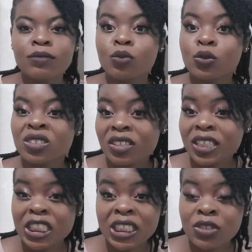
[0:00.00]
Most
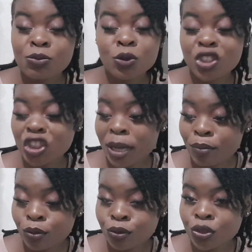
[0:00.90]

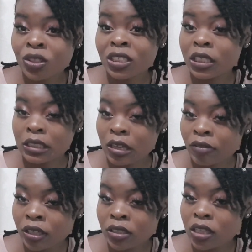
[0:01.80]
shampoos contain
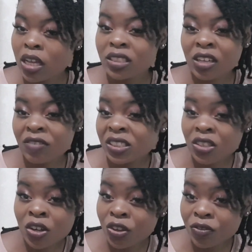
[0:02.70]
sulfates. Sulfates are
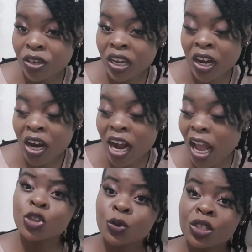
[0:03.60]
not good for your hair.
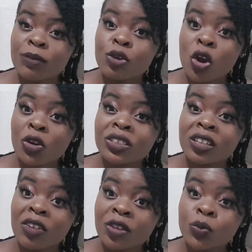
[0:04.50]
Sodium lauryl
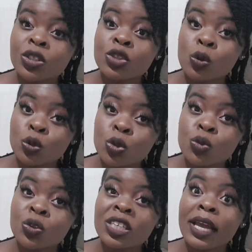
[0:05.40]
sulfate, which is also
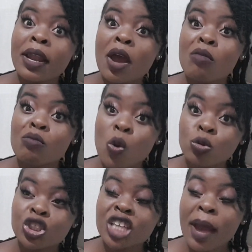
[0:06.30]
used in
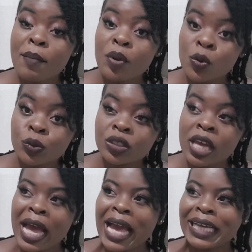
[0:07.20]
most shampoos,
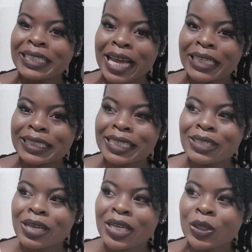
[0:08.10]
is
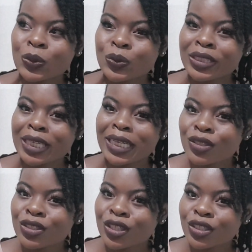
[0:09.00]
actually used
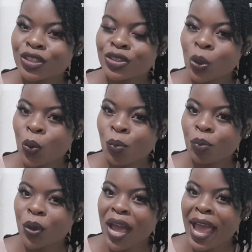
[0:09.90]
in dish soap
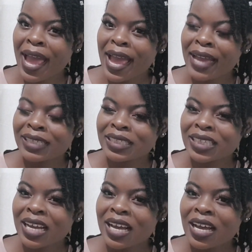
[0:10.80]
and
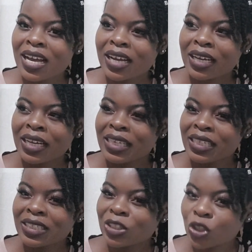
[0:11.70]

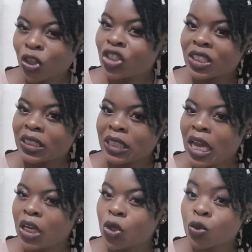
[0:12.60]
cleaning detergents,
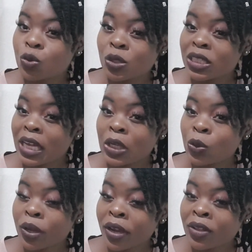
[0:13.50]
and you're using that in
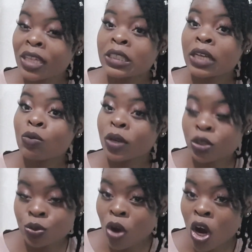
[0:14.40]
your hair. That's like way
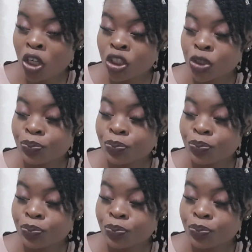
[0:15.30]
too harsh.